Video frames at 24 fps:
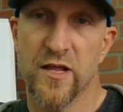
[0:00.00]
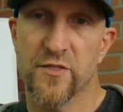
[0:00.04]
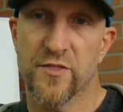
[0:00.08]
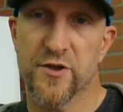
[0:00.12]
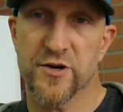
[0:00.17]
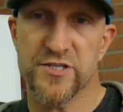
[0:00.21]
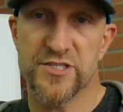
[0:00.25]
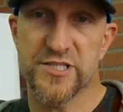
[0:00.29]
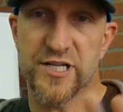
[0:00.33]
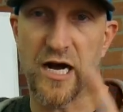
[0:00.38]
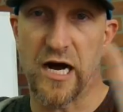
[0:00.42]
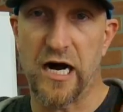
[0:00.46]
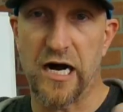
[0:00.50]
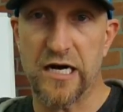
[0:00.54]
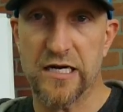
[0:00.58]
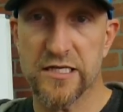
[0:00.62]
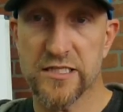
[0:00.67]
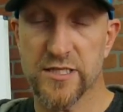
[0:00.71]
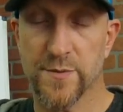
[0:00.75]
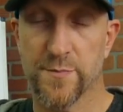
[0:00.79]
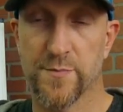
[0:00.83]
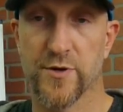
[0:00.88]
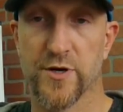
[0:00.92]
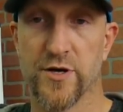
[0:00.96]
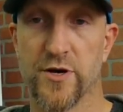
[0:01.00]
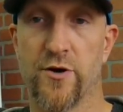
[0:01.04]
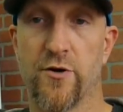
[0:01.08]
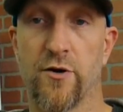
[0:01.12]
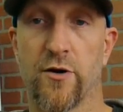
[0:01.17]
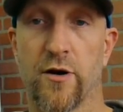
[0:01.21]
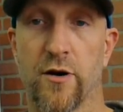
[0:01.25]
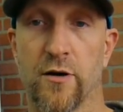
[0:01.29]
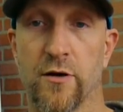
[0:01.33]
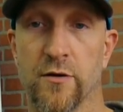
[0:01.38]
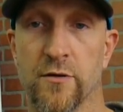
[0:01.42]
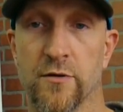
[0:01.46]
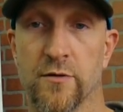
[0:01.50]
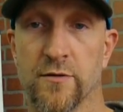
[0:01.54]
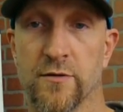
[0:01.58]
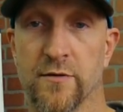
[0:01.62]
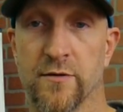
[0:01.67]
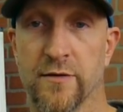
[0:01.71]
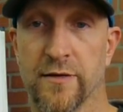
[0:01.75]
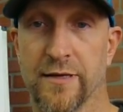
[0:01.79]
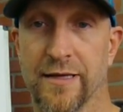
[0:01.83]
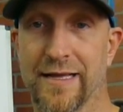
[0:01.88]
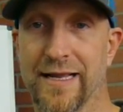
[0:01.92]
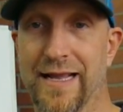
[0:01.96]
there's the entrepreneur
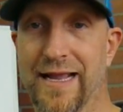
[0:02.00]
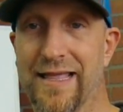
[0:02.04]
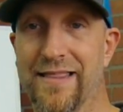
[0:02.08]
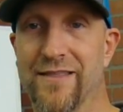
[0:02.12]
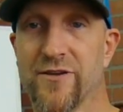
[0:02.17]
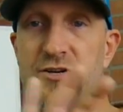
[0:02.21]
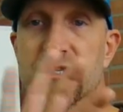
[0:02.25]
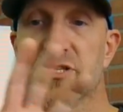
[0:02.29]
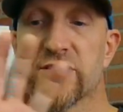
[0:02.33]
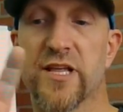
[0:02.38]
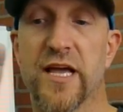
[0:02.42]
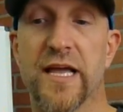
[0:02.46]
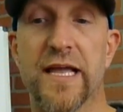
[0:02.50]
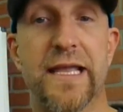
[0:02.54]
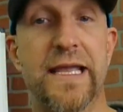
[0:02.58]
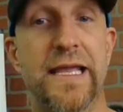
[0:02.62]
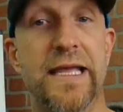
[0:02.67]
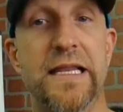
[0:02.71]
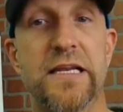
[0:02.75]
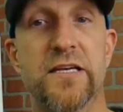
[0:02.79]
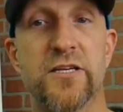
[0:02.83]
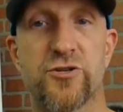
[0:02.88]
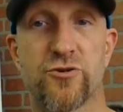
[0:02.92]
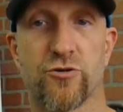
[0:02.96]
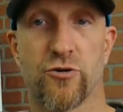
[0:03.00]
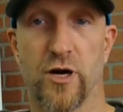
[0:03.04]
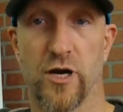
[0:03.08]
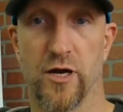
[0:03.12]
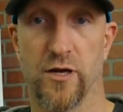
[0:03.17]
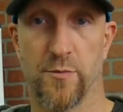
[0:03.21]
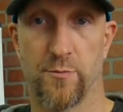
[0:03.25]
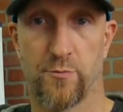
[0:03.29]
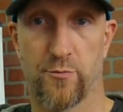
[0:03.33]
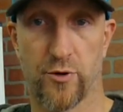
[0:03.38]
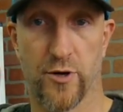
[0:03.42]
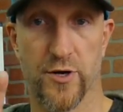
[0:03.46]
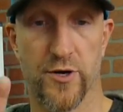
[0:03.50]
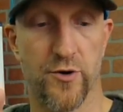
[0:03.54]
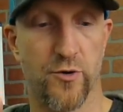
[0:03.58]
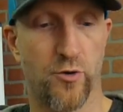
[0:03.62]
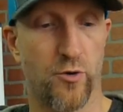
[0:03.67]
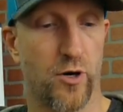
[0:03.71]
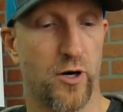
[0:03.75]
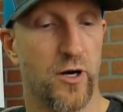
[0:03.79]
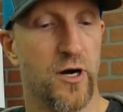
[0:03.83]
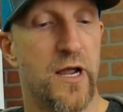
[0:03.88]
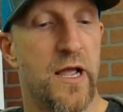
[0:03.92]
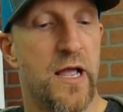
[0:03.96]
and there's the
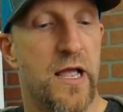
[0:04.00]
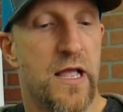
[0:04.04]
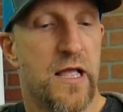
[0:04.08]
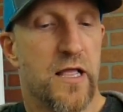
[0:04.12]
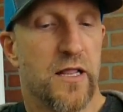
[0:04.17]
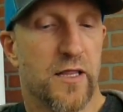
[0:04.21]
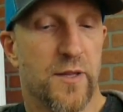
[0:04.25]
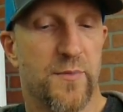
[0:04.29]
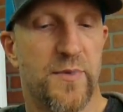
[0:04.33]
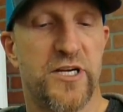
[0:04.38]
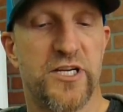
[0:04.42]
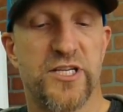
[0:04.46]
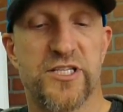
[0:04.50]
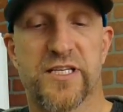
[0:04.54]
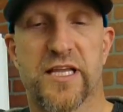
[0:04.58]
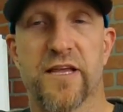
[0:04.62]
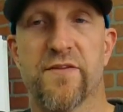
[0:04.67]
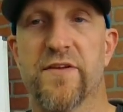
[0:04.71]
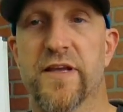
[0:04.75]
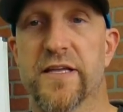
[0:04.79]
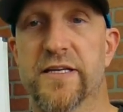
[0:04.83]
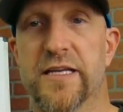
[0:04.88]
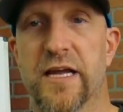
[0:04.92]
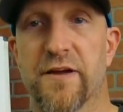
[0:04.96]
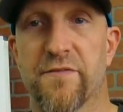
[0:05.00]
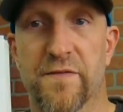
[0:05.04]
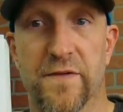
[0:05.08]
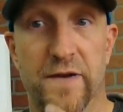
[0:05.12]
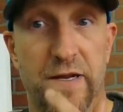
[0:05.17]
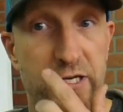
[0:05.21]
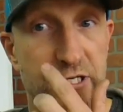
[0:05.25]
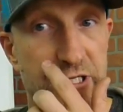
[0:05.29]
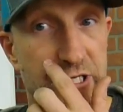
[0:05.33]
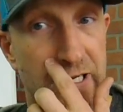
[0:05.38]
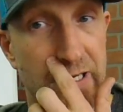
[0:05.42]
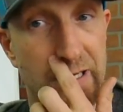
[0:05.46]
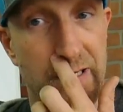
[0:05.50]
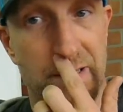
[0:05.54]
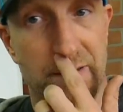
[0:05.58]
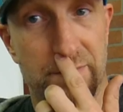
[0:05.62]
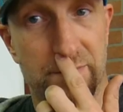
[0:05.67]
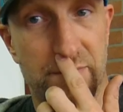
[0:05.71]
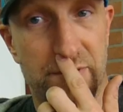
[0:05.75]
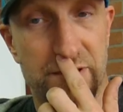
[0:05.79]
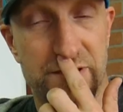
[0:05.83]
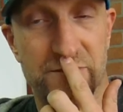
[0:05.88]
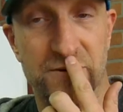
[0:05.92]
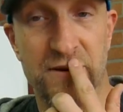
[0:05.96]
intrapreneur. Let me just give you a definition
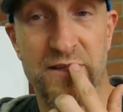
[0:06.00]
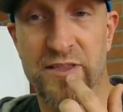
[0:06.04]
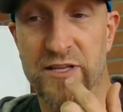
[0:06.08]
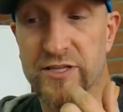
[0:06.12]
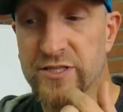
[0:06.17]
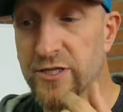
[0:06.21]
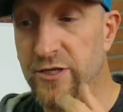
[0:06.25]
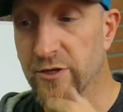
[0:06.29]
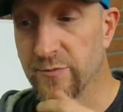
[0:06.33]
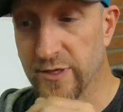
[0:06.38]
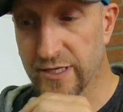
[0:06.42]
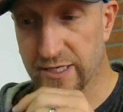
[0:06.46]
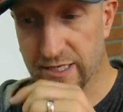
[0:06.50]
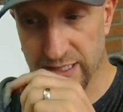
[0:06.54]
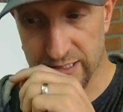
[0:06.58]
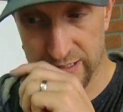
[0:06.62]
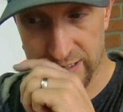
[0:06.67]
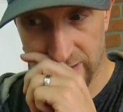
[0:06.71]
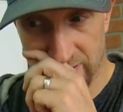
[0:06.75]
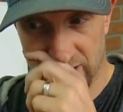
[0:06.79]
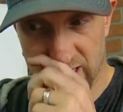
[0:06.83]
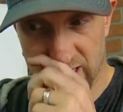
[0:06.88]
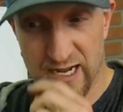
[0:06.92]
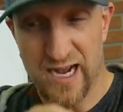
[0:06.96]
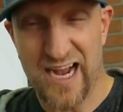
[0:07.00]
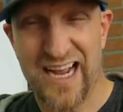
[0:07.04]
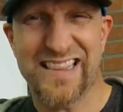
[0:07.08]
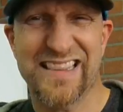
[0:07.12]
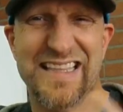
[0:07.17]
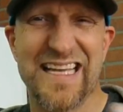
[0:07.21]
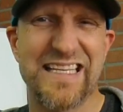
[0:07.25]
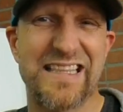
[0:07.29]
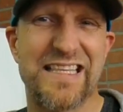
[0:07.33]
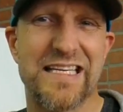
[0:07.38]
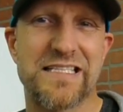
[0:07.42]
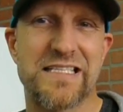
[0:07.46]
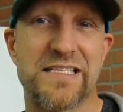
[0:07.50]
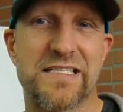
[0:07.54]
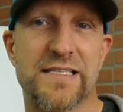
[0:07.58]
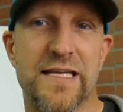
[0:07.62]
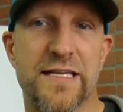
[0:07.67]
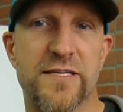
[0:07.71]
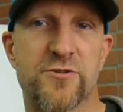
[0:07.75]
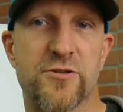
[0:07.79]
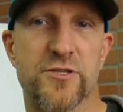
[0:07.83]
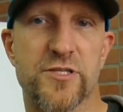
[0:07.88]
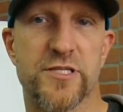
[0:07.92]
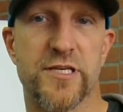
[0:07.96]
between the two because I think this is
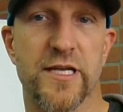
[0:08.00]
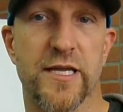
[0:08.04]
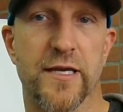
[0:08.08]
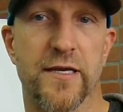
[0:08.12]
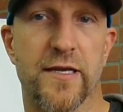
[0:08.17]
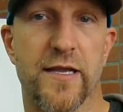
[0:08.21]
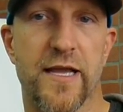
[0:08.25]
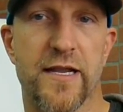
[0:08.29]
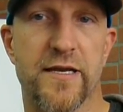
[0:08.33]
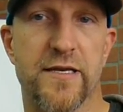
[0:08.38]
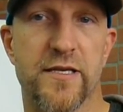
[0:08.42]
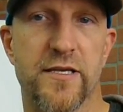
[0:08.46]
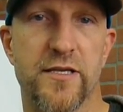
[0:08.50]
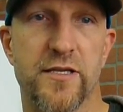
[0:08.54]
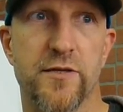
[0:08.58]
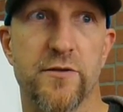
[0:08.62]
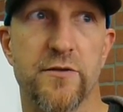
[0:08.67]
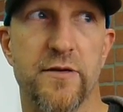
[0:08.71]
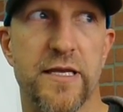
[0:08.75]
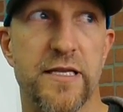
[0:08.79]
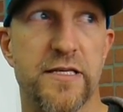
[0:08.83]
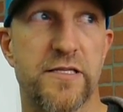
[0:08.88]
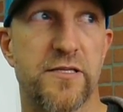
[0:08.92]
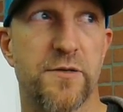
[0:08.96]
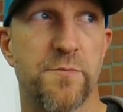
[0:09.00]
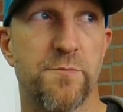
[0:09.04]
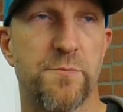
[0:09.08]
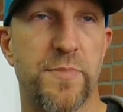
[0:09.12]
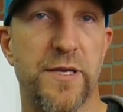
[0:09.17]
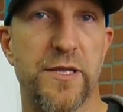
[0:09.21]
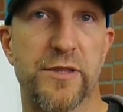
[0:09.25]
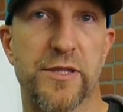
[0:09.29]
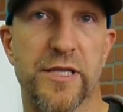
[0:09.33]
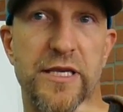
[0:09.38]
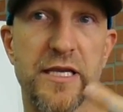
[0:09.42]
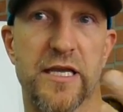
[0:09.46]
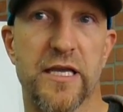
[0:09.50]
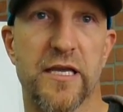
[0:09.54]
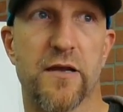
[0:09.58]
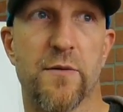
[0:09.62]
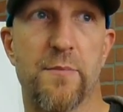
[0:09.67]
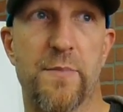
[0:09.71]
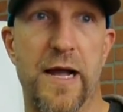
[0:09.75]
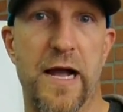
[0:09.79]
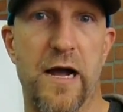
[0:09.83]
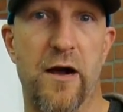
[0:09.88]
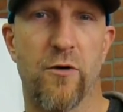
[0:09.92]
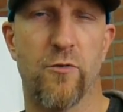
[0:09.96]
interesting and you need to be thinking
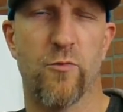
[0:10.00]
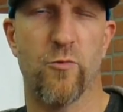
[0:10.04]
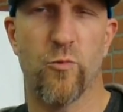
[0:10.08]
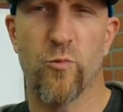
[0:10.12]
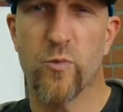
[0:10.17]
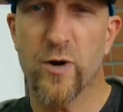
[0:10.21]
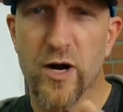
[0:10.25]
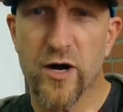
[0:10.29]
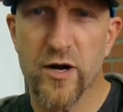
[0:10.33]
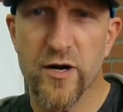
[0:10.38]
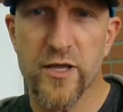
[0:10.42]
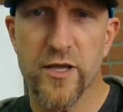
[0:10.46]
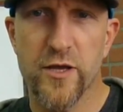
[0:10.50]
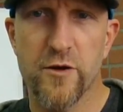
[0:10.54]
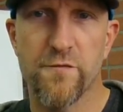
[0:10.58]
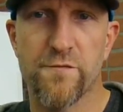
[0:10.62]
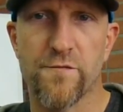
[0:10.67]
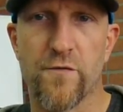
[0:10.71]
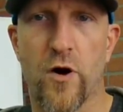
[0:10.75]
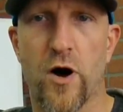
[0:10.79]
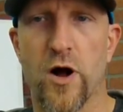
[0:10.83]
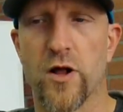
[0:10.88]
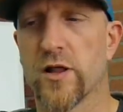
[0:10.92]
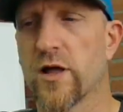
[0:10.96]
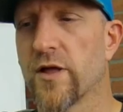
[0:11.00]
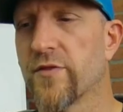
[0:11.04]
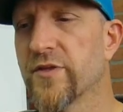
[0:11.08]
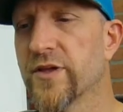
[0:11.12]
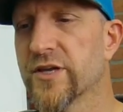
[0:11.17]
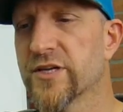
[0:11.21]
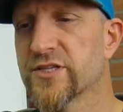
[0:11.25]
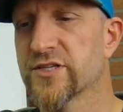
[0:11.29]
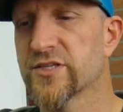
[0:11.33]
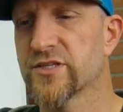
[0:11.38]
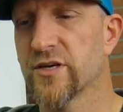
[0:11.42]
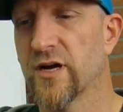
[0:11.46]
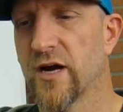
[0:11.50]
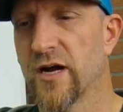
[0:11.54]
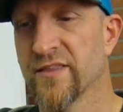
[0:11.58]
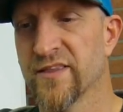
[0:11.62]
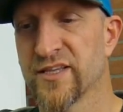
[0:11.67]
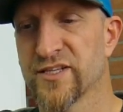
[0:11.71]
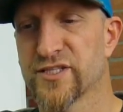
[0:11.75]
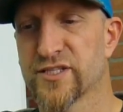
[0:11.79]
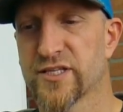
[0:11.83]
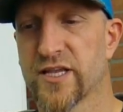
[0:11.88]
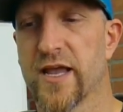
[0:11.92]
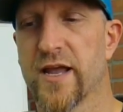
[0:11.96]
about where do you fall on this
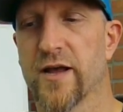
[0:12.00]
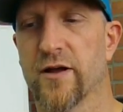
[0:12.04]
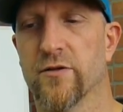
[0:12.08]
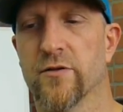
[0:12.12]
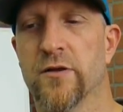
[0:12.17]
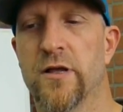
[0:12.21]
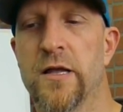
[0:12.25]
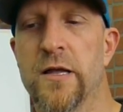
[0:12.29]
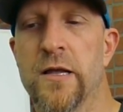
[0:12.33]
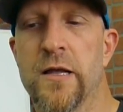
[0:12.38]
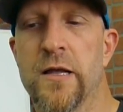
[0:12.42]
scale.